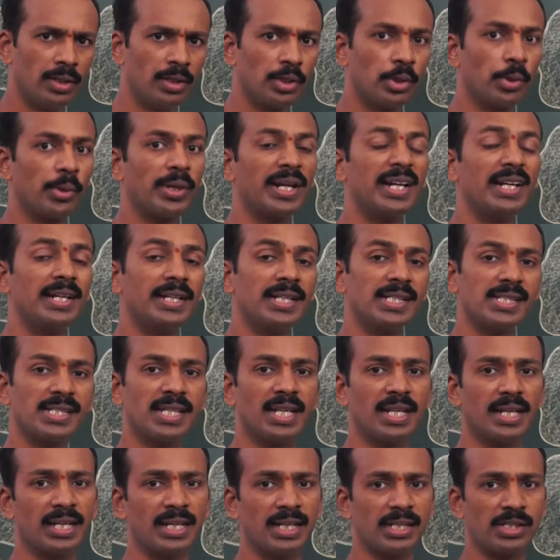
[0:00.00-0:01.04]
to release the
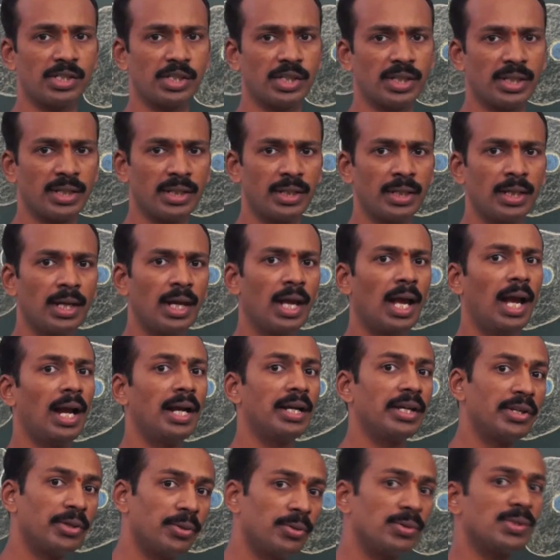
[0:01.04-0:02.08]
energy
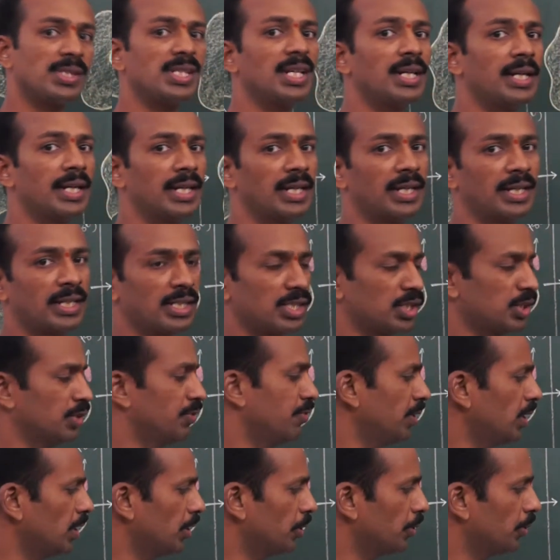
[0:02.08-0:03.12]
and use that energy
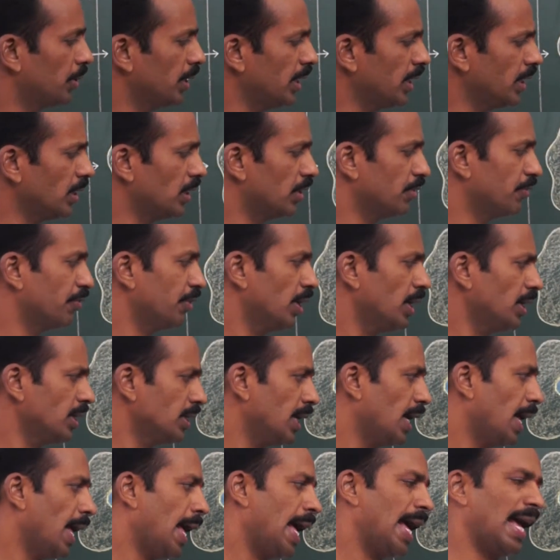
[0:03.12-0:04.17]
for doing
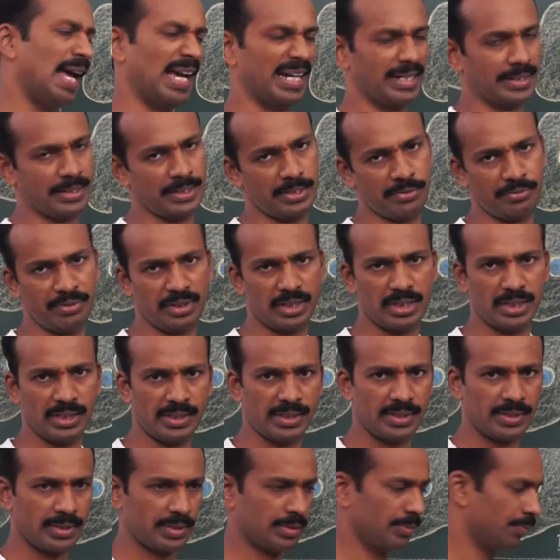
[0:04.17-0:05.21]
different
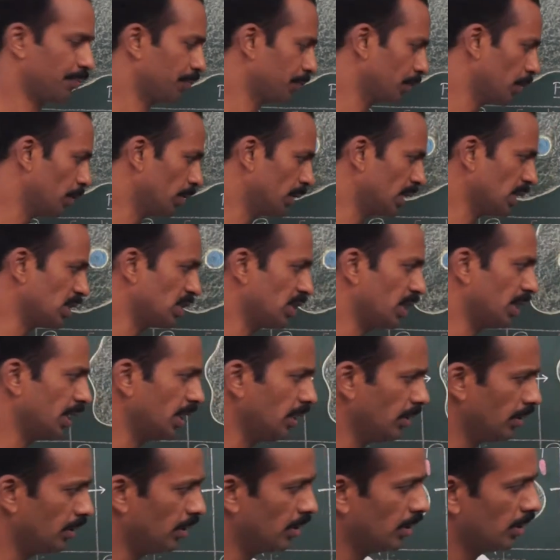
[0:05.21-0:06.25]
activities. Okay
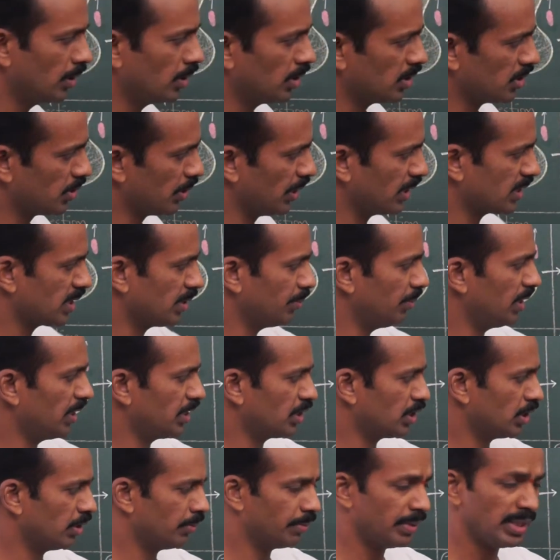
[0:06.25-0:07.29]
children, so
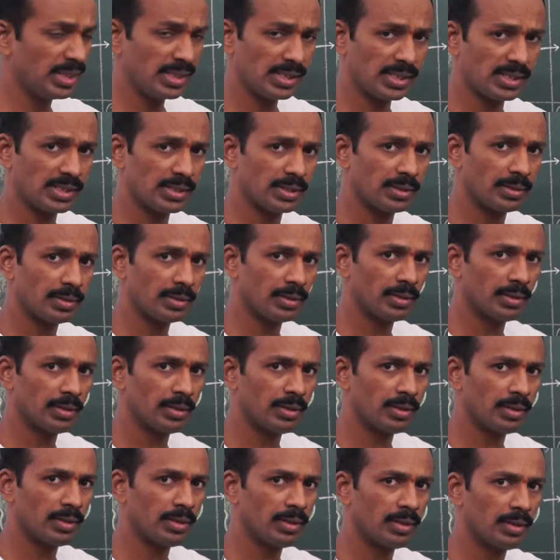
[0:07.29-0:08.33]
assimilation means
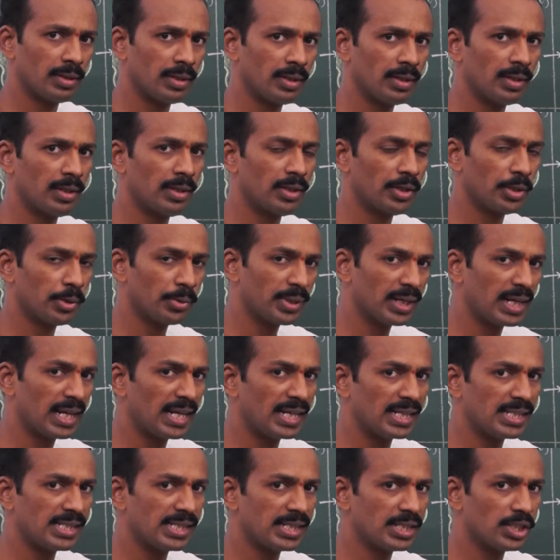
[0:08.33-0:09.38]

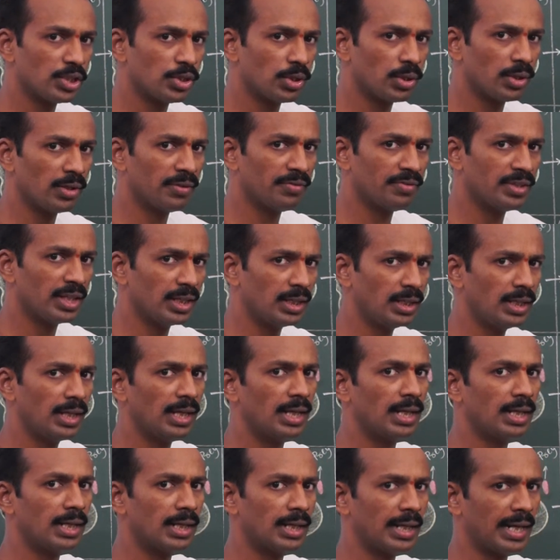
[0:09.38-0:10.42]
utilization of
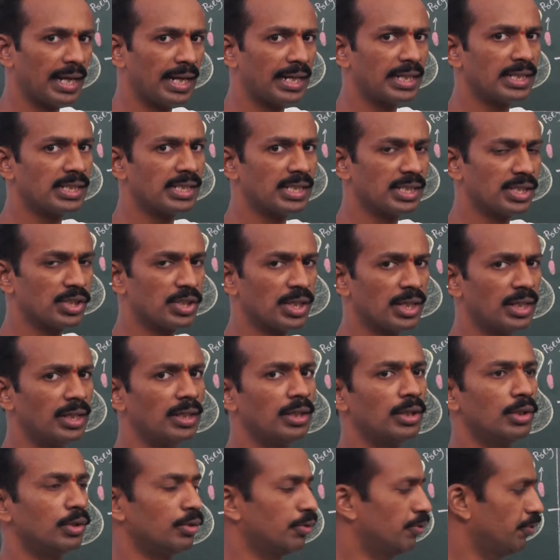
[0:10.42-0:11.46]
the
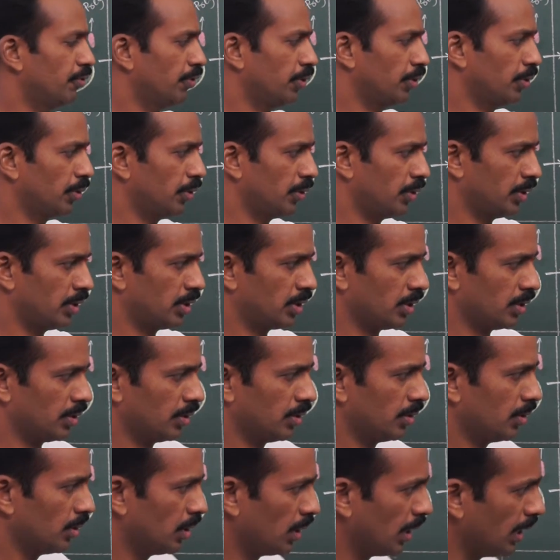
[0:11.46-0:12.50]
digested food,
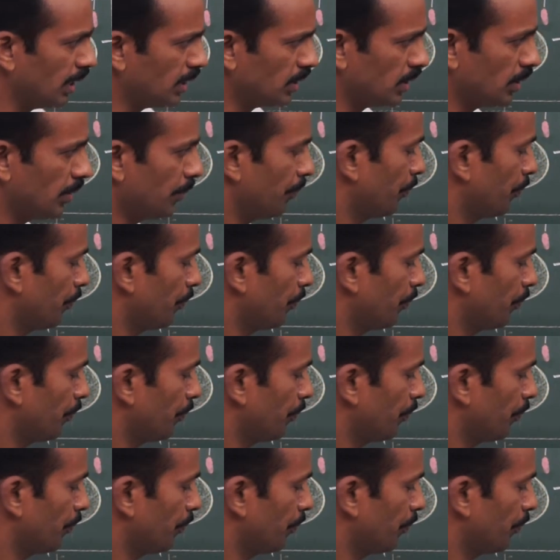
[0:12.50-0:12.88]
right?